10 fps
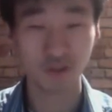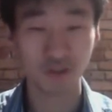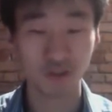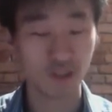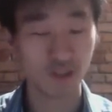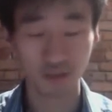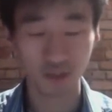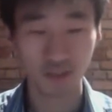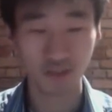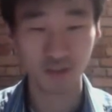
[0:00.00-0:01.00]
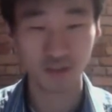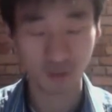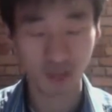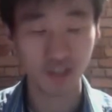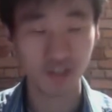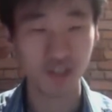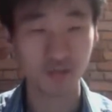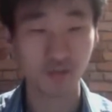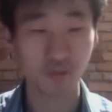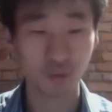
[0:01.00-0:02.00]
uh, learning Spanish even
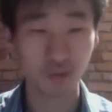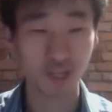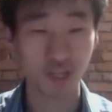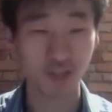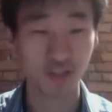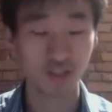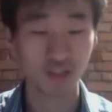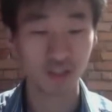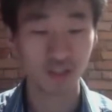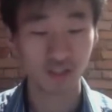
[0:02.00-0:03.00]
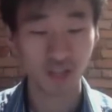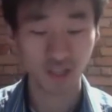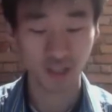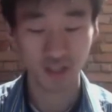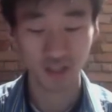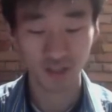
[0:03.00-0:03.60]
more challenging, I think.